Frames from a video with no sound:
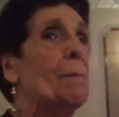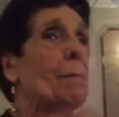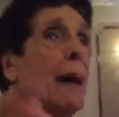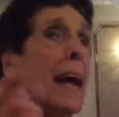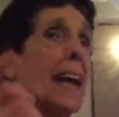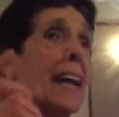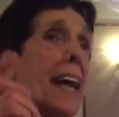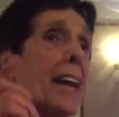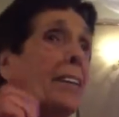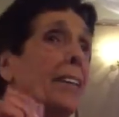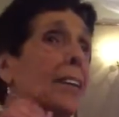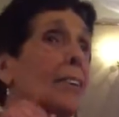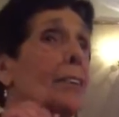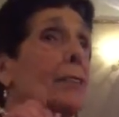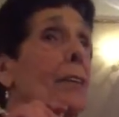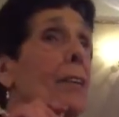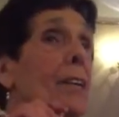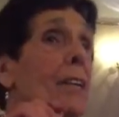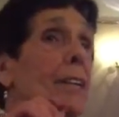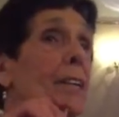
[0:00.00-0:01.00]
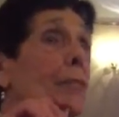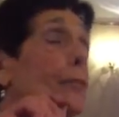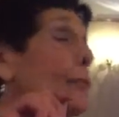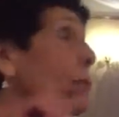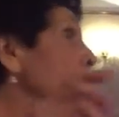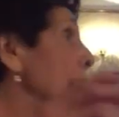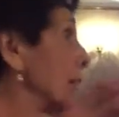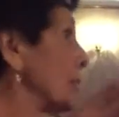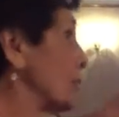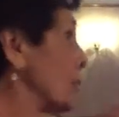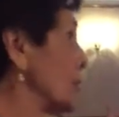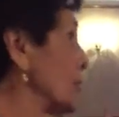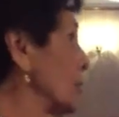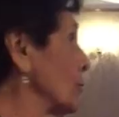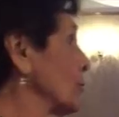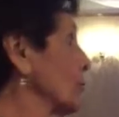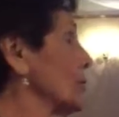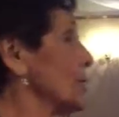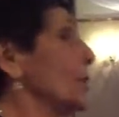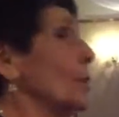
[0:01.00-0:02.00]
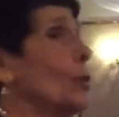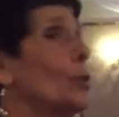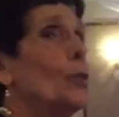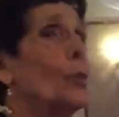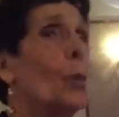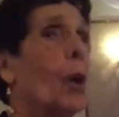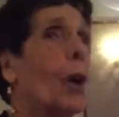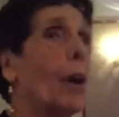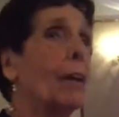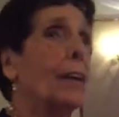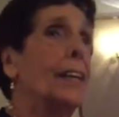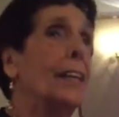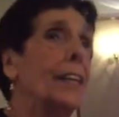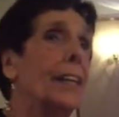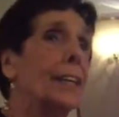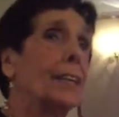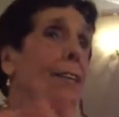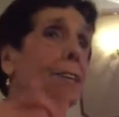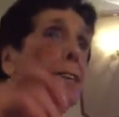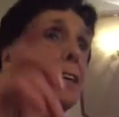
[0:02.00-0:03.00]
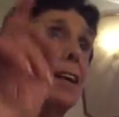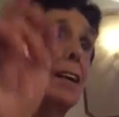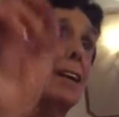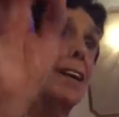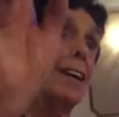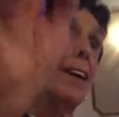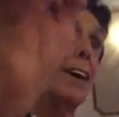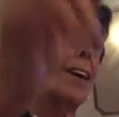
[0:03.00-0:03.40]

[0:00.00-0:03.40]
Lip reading: My other grandchildren who are here